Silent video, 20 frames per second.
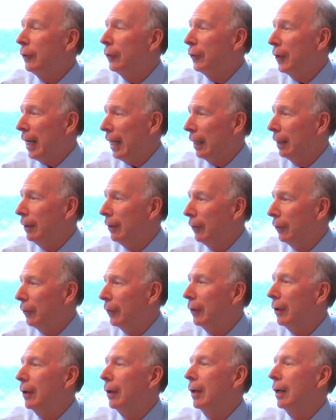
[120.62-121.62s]

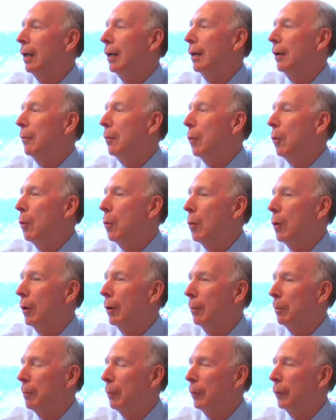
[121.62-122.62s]
seconds uh,
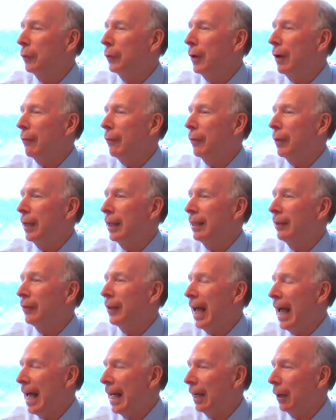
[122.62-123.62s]
or stuff that is
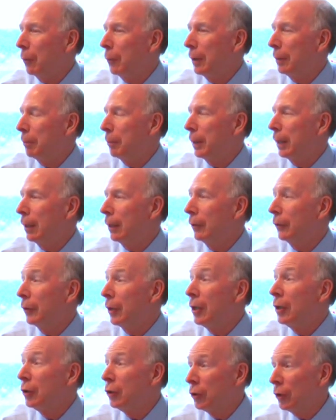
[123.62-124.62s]
adequate because
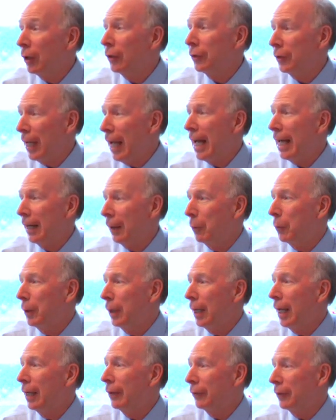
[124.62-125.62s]
just
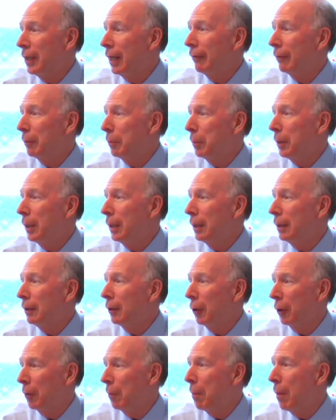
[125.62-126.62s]
adequate has never been
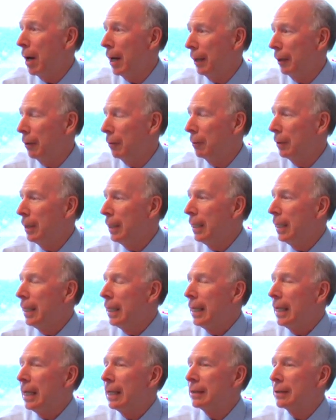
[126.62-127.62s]
her motto.
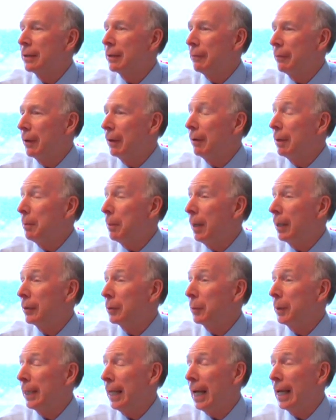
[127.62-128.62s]
It's the very
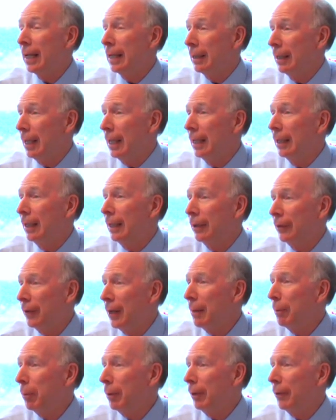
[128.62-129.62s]
best we can. And an
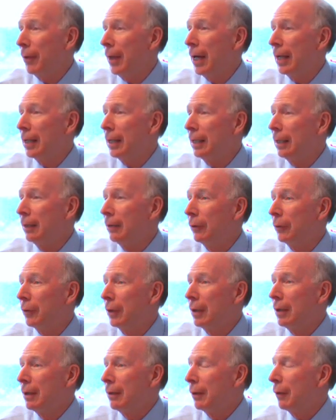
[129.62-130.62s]
example of that is
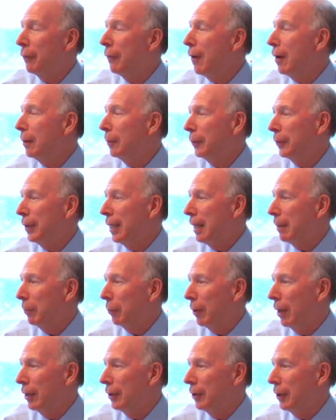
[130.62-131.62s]
the farm stand
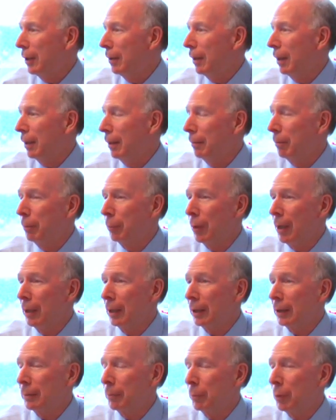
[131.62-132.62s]
project, uh,
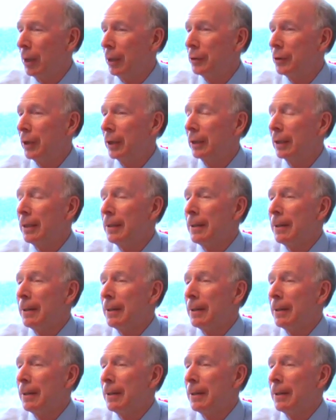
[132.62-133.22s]
product project.